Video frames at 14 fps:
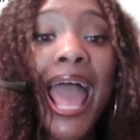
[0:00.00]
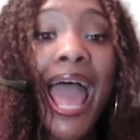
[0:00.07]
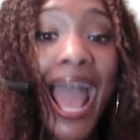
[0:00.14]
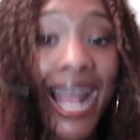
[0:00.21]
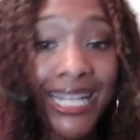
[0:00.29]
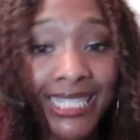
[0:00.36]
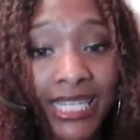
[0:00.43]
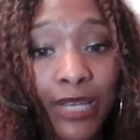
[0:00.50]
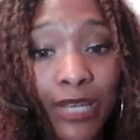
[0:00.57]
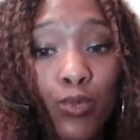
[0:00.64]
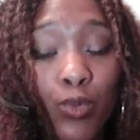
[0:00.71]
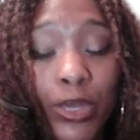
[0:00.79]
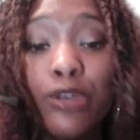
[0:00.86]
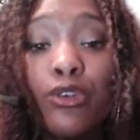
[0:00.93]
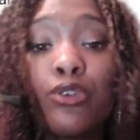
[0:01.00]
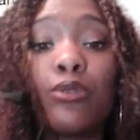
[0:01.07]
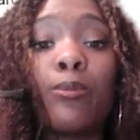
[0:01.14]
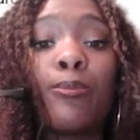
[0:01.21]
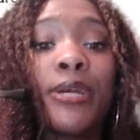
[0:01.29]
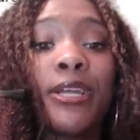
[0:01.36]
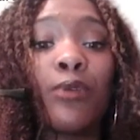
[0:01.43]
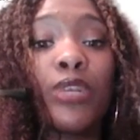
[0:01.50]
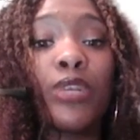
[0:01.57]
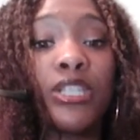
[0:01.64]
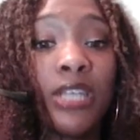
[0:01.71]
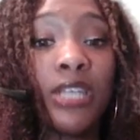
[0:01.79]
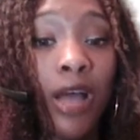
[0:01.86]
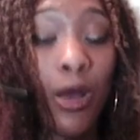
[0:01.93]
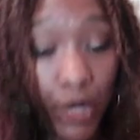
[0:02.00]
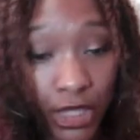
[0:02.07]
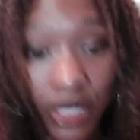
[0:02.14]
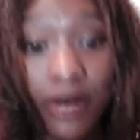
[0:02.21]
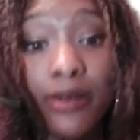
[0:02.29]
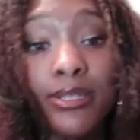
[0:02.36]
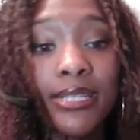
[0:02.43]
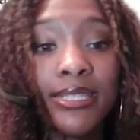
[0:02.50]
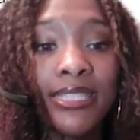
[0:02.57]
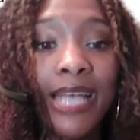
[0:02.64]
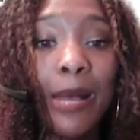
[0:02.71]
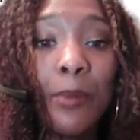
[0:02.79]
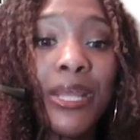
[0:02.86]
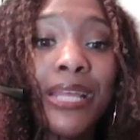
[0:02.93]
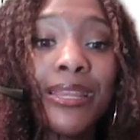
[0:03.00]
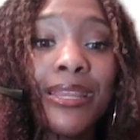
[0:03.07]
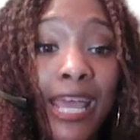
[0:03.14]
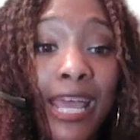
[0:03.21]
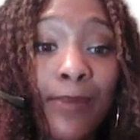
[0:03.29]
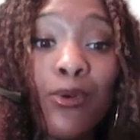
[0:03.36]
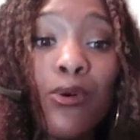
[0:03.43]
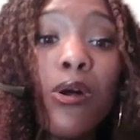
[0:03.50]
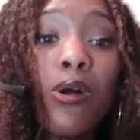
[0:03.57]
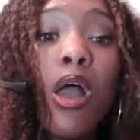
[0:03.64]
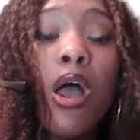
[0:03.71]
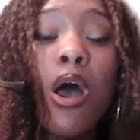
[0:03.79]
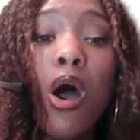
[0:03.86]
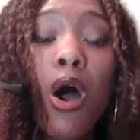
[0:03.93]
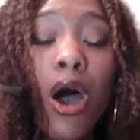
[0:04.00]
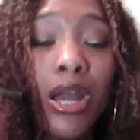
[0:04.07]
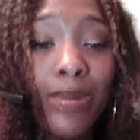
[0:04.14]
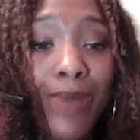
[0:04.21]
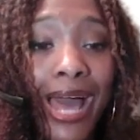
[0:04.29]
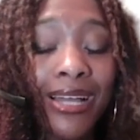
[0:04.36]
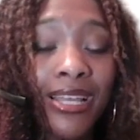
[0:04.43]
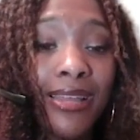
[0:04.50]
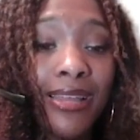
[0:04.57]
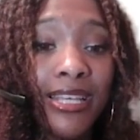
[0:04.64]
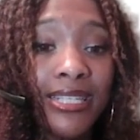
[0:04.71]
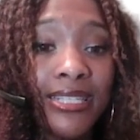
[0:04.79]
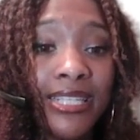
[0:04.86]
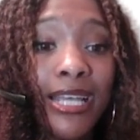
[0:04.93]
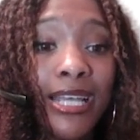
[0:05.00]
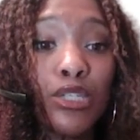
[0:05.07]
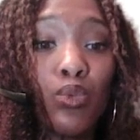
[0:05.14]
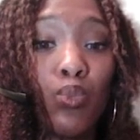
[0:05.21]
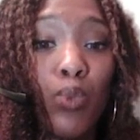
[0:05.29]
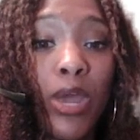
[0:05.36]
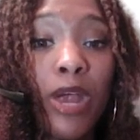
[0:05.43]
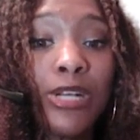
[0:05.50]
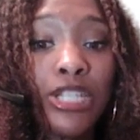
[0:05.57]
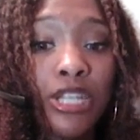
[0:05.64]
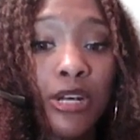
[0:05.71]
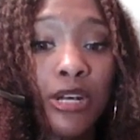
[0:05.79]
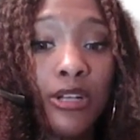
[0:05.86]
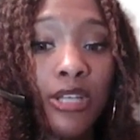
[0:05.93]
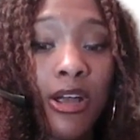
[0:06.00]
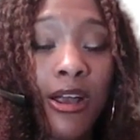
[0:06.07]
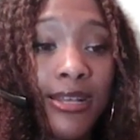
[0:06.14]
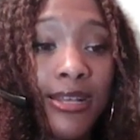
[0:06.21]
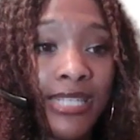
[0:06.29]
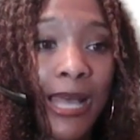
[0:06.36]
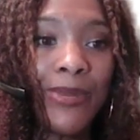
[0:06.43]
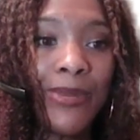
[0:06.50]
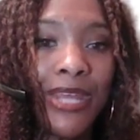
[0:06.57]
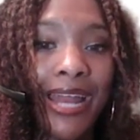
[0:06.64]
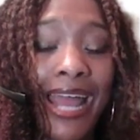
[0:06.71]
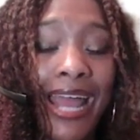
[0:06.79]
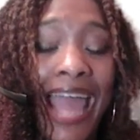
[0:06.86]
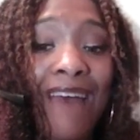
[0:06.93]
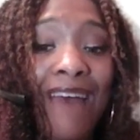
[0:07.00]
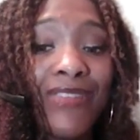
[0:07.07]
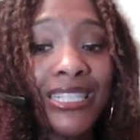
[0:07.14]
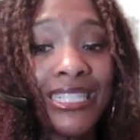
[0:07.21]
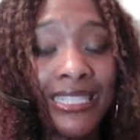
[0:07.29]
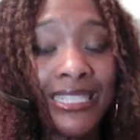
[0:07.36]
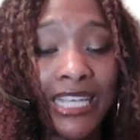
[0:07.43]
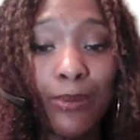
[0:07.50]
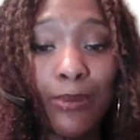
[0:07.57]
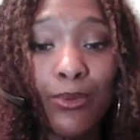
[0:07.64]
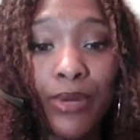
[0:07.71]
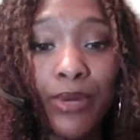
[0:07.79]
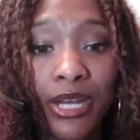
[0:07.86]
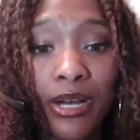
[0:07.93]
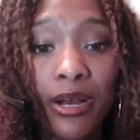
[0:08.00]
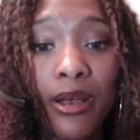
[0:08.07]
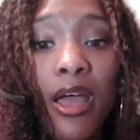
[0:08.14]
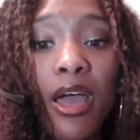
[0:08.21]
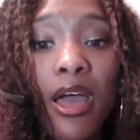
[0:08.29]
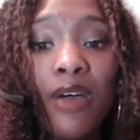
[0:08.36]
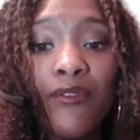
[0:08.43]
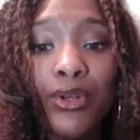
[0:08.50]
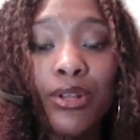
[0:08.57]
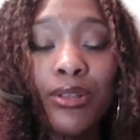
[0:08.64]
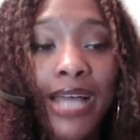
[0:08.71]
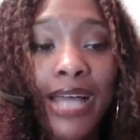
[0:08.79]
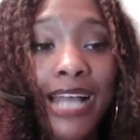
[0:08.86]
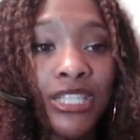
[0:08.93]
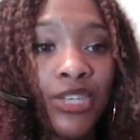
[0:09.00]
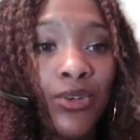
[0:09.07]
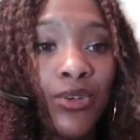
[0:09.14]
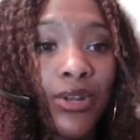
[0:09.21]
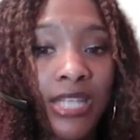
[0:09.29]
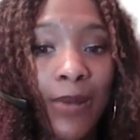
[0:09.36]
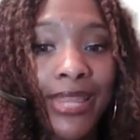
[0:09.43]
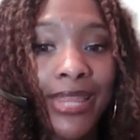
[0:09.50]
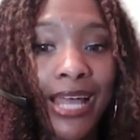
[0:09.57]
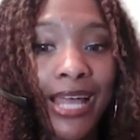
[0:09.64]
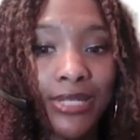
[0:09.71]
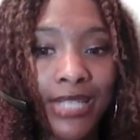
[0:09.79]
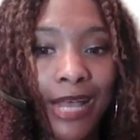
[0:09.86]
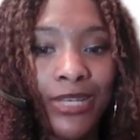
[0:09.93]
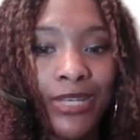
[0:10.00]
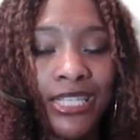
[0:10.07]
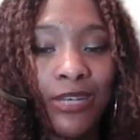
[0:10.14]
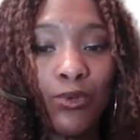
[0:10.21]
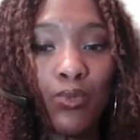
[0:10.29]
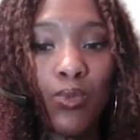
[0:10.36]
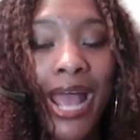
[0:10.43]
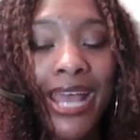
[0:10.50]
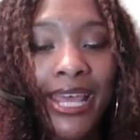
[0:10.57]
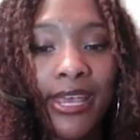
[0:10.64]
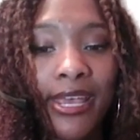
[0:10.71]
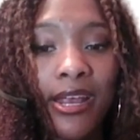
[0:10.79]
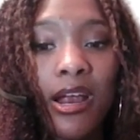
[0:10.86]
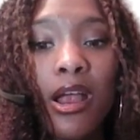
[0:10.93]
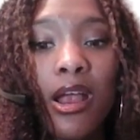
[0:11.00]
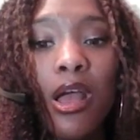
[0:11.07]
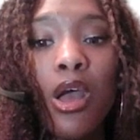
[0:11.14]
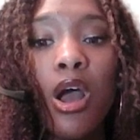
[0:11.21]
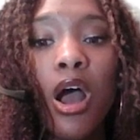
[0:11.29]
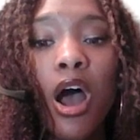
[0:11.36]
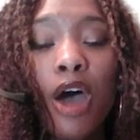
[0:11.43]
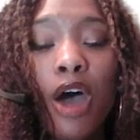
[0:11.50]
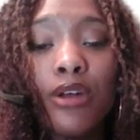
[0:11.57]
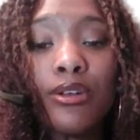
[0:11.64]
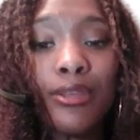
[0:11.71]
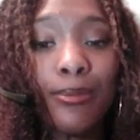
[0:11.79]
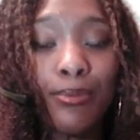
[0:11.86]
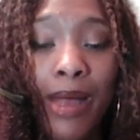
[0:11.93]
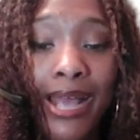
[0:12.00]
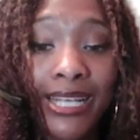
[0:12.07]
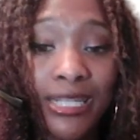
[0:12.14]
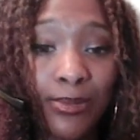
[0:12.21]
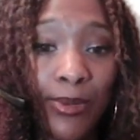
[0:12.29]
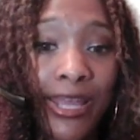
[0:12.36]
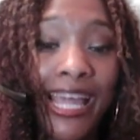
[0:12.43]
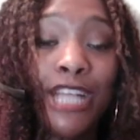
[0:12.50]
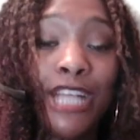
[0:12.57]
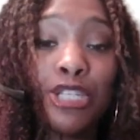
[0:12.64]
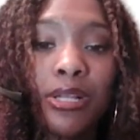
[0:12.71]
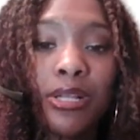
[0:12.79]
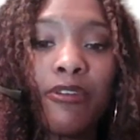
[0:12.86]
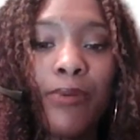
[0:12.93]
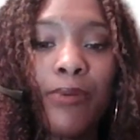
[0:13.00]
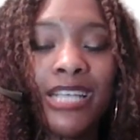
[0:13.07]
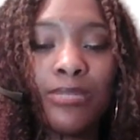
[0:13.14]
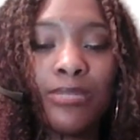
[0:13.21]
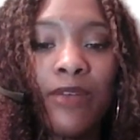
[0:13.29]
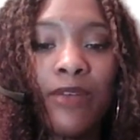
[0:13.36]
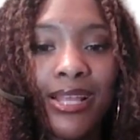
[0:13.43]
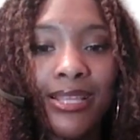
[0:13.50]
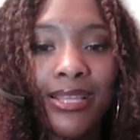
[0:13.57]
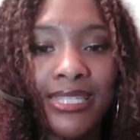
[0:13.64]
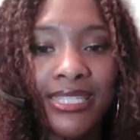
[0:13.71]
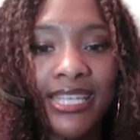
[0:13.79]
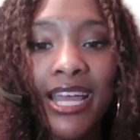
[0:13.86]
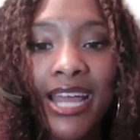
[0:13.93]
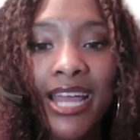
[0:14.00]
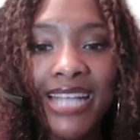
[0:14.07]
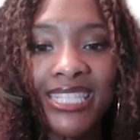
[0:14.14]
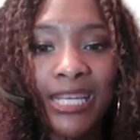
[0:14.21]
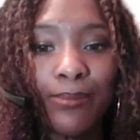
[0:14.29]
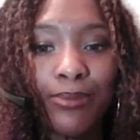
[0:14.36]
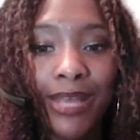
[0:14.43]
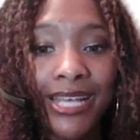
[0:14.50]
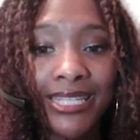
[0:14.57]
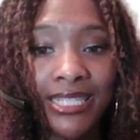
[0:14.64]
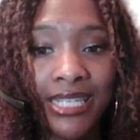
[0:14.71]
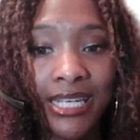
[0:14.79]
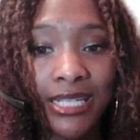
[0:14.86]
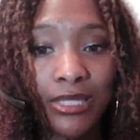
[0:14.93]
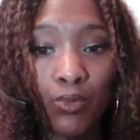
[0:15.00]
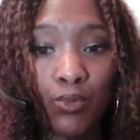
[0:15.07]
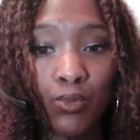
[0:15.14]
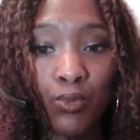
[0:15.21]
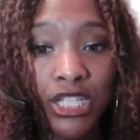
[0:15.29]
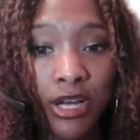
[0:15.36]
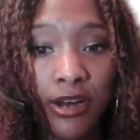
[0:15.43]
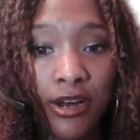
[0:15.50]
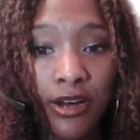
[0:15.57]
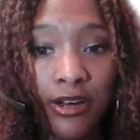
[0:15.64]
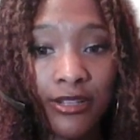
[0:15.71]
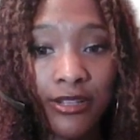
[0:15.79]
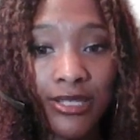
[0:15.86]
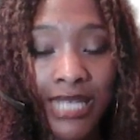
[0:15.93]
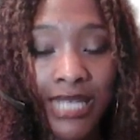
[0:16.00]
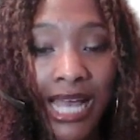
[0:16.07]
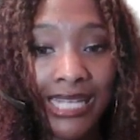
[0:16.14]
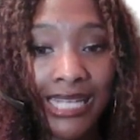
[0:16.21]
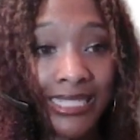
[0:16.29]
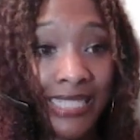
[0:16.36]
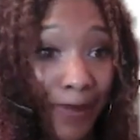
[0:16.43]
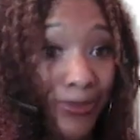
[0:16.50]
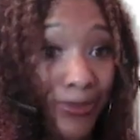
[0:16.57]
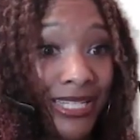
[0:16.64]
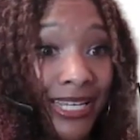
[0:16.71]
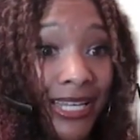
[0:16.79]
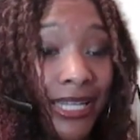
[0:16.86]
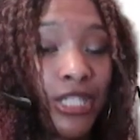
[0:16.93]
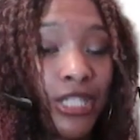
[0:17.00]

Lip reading: Etsy will put a returns accepted label automatically on listings where returns are accepted. And I have this example here for you to look at so you understand what that looks like. We see right here under the price point, that entry level price point for that listing, Etsy places returns accepted.